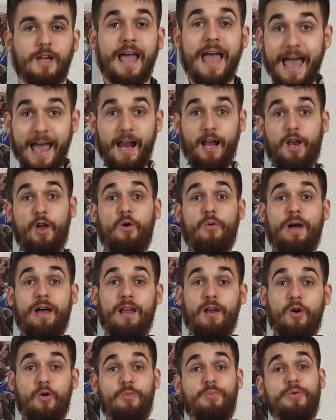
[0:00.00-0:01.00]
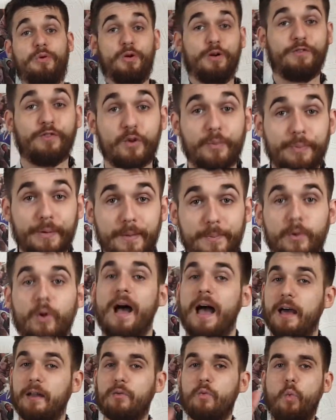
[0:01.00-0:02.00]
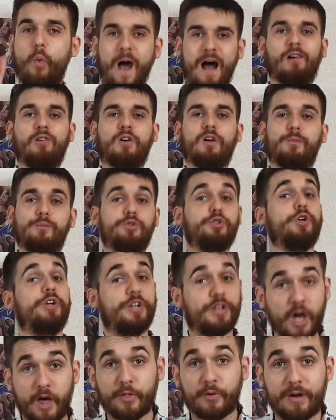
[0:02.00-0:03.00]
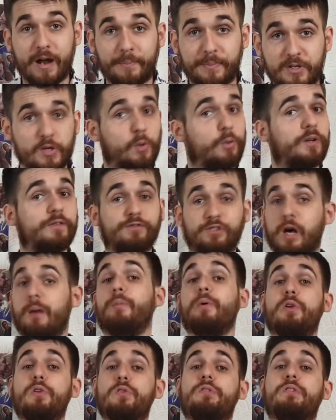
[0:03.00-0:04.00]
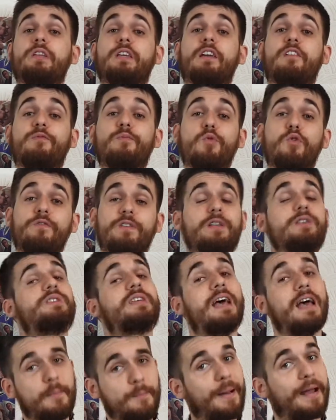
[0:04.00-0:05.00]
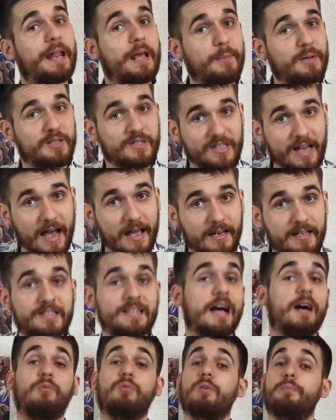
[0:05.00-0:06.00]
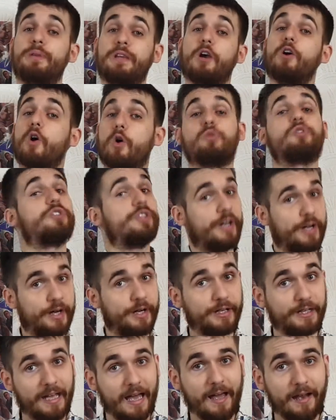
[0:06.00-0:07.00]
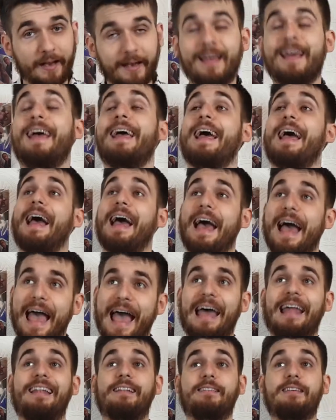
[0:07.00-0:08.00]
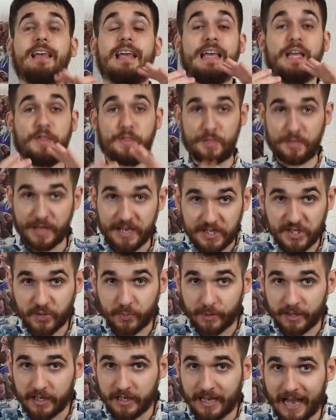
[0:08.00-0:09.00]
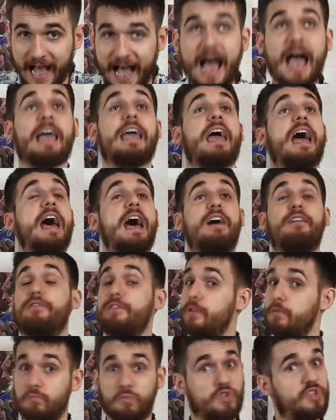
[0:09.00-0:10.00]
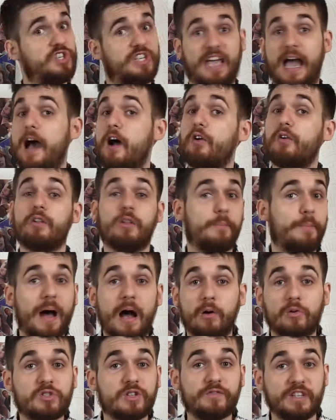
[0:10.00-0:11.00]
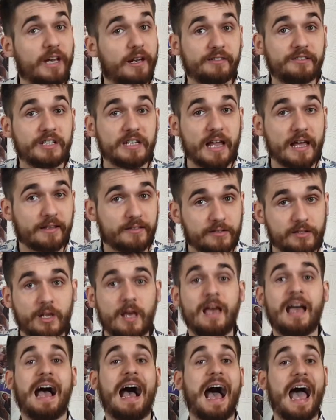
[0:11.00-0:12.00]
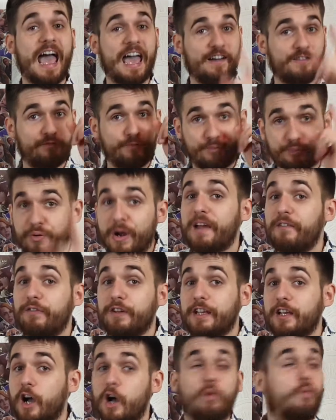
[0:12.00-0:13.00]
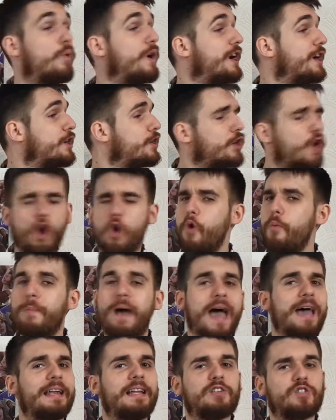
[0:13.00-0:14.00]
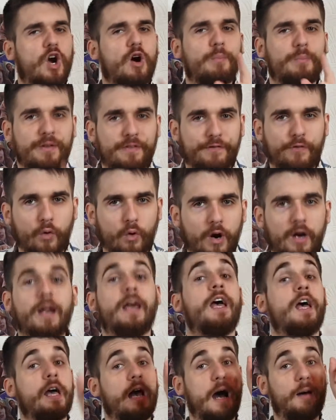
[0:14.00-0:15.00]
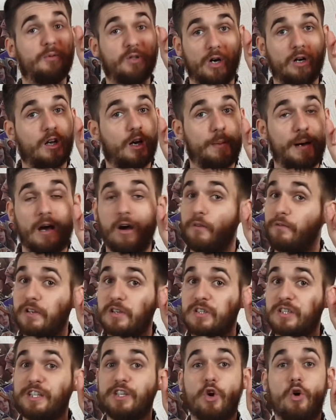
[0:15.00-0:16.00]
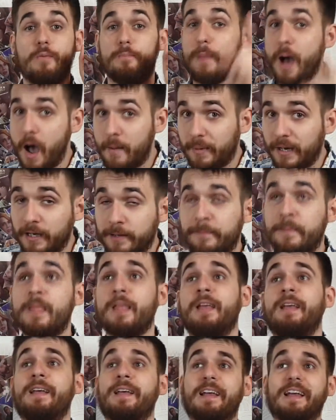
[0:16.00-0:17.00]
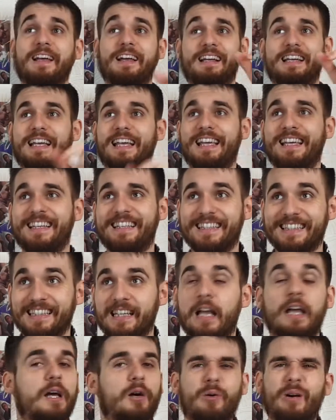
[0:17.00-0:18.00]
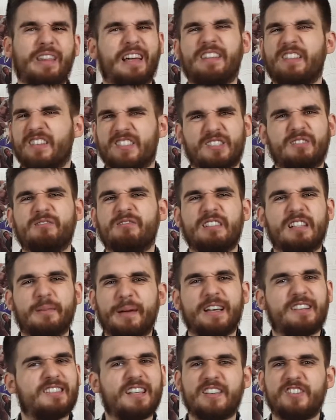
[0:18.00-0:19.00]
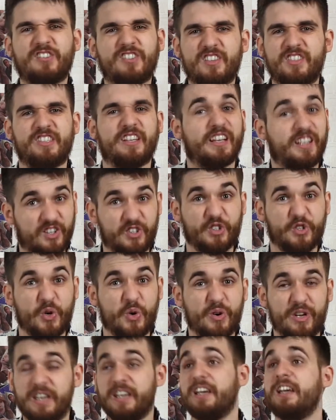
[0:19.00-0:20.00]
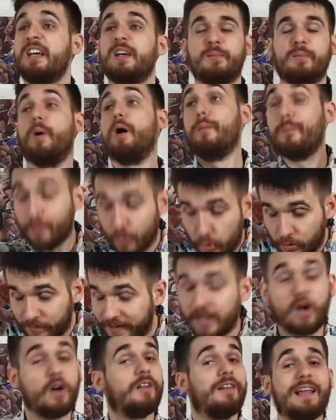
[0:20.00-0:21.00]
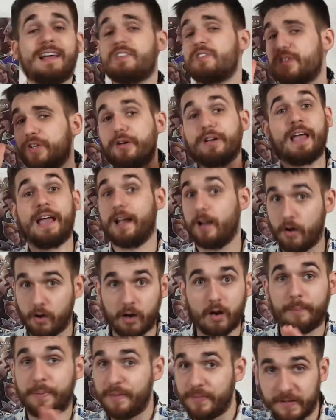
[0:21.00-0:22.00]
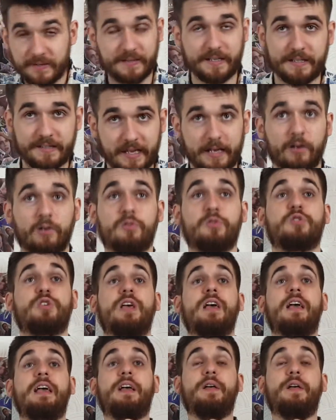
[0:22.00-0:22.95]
Hello, beautiful people, and welcome to another episode of WTF Movies. My name is Silas, I will be your host again, and this week I have scoured the bowels of the internet. I have bravely gone where no man has gone before. I'm talking about, obviously, your mama. Well, that doesn't really make sense, does it? Because you're here. But moving on, let's not get caught up in the details.